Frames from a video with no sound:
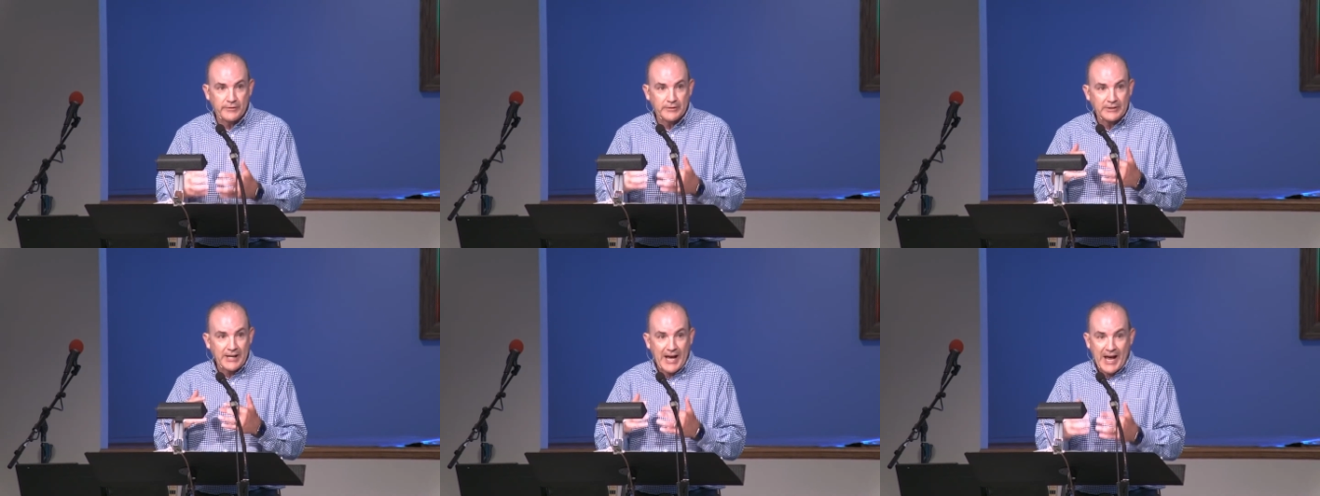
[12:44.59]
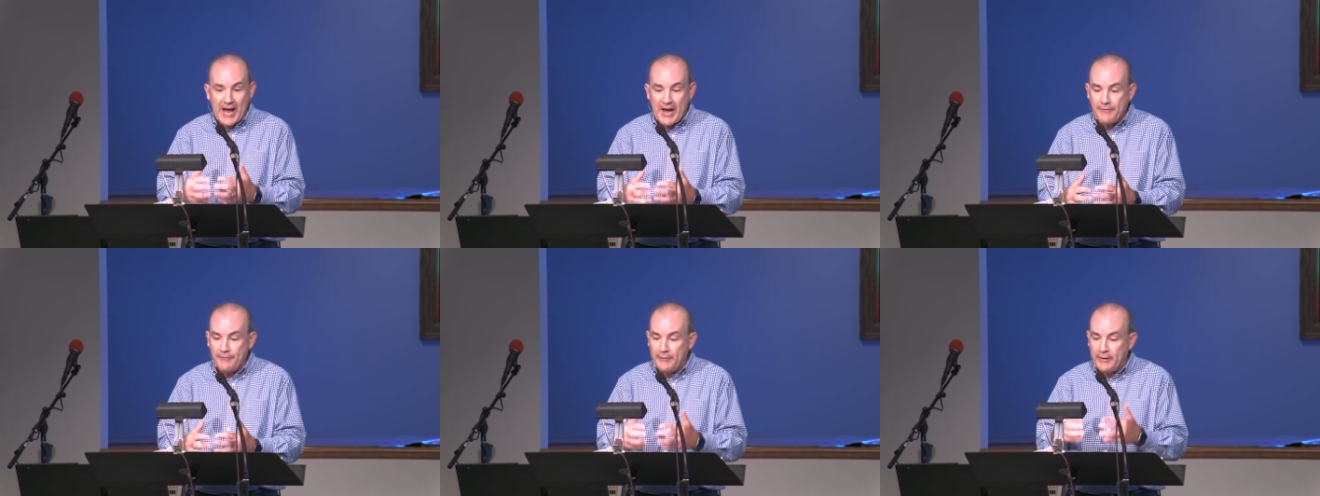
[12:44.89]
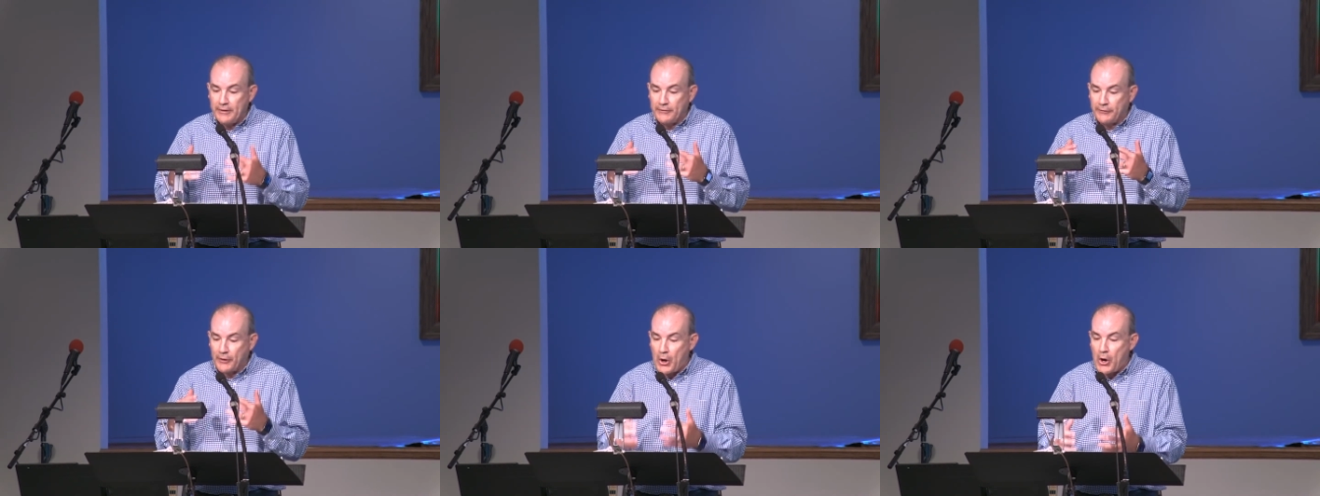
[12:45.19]
life
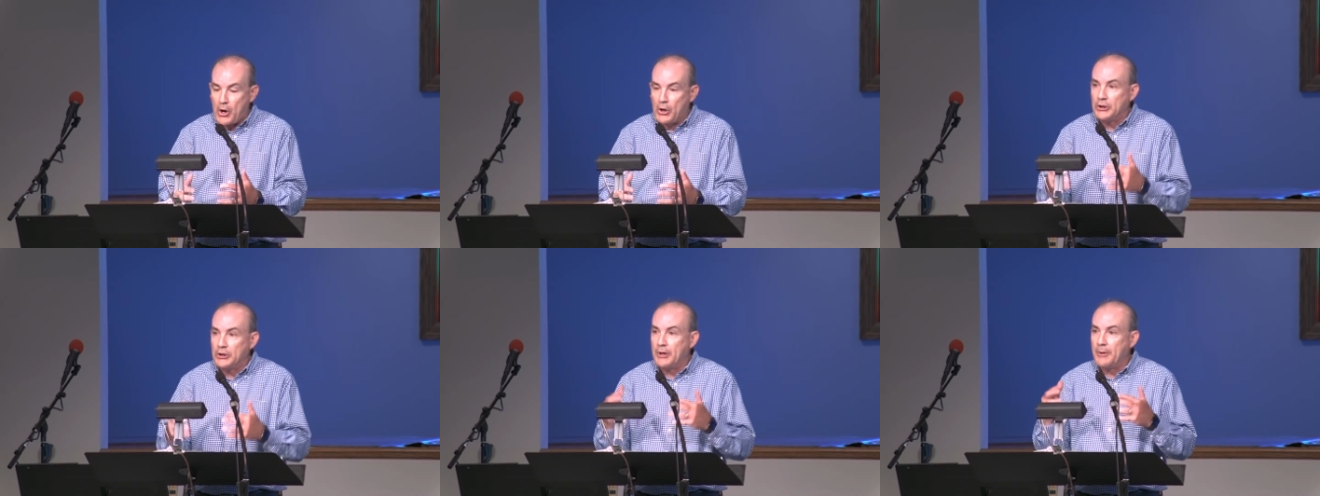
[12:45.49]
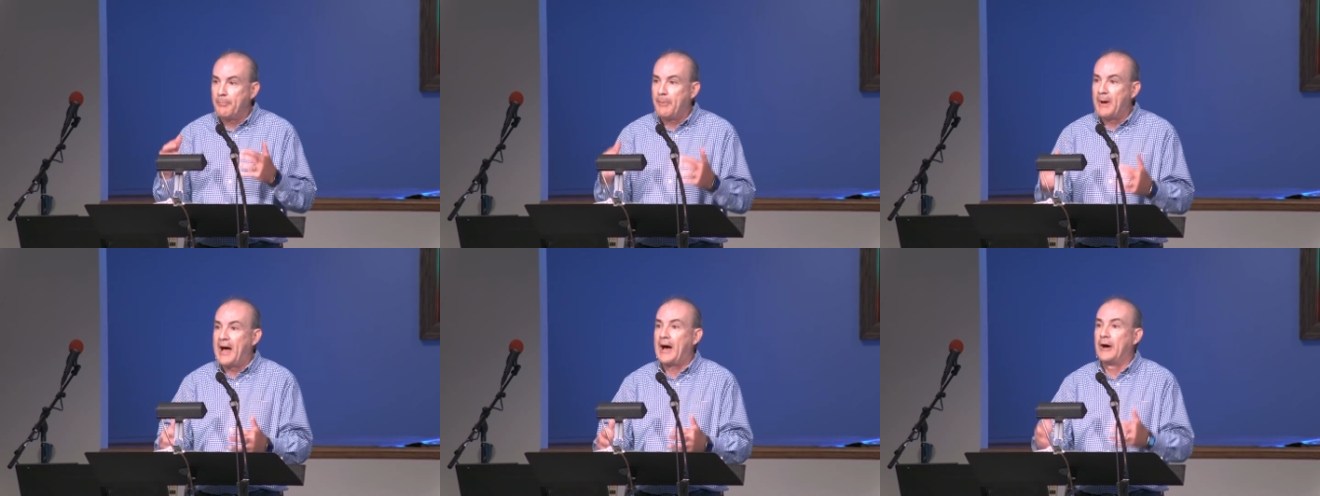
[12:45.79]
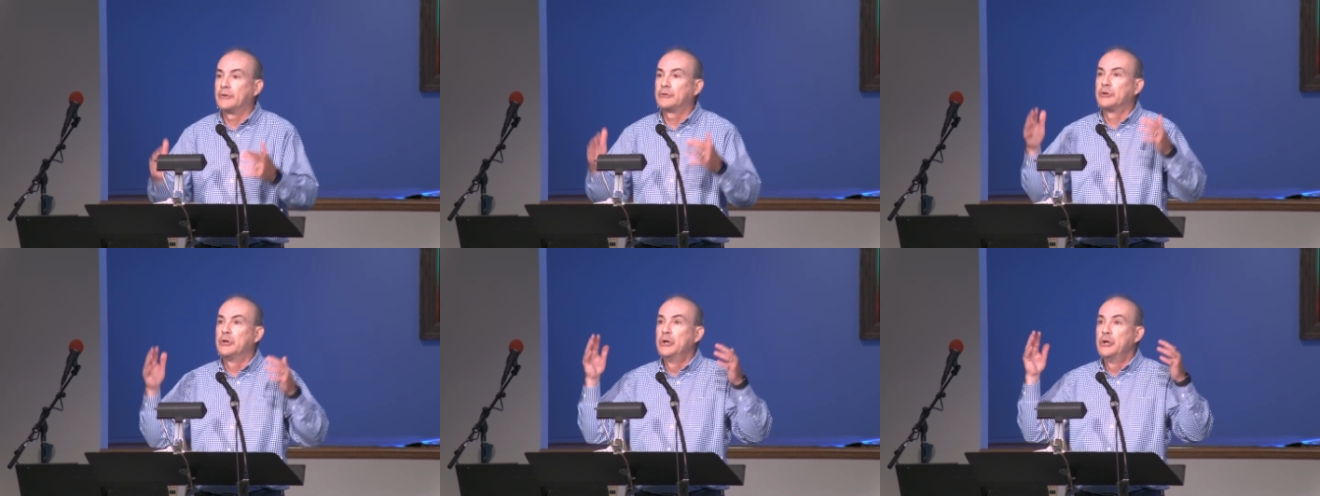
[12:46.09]
is all
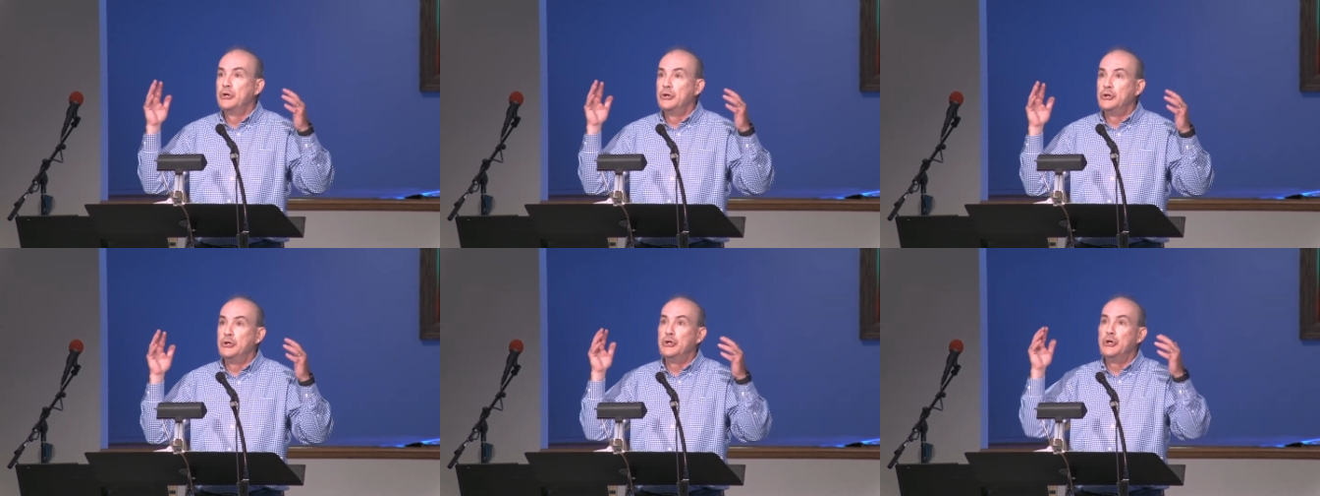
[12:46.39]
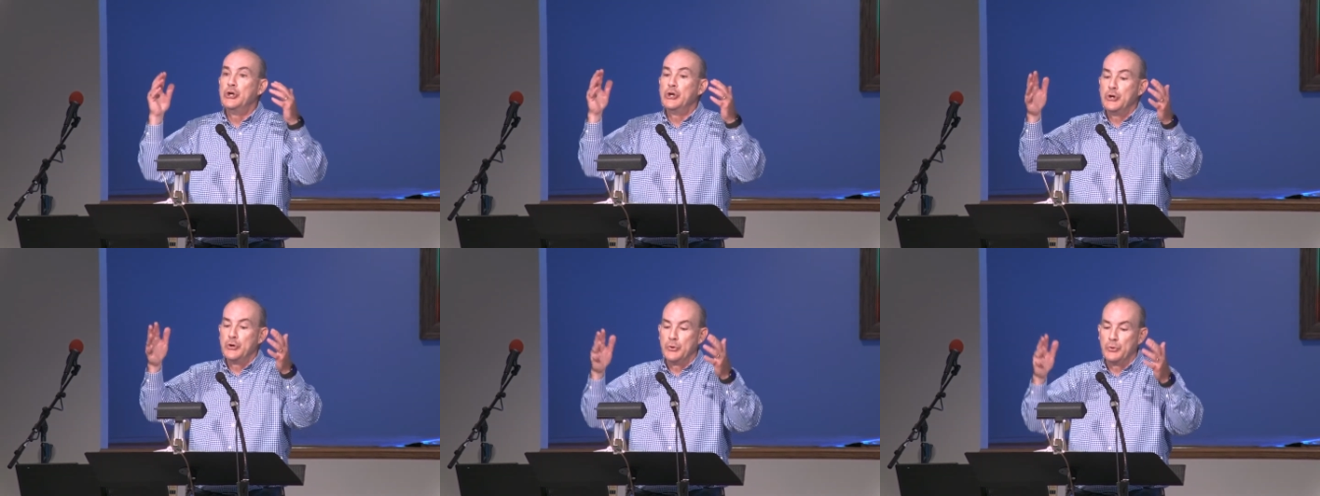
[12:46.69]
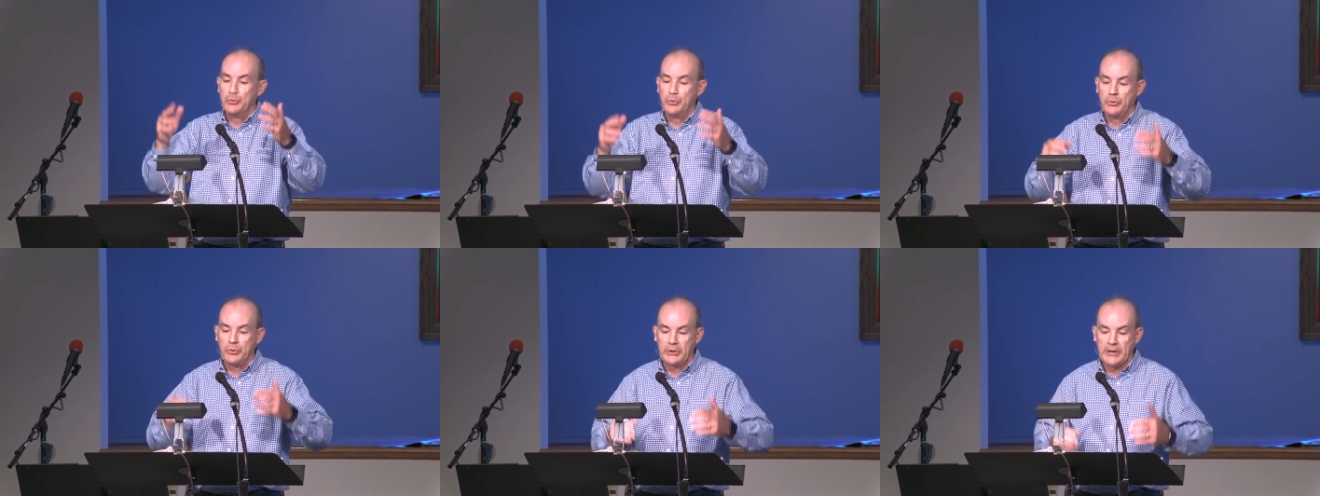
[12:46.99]
about you,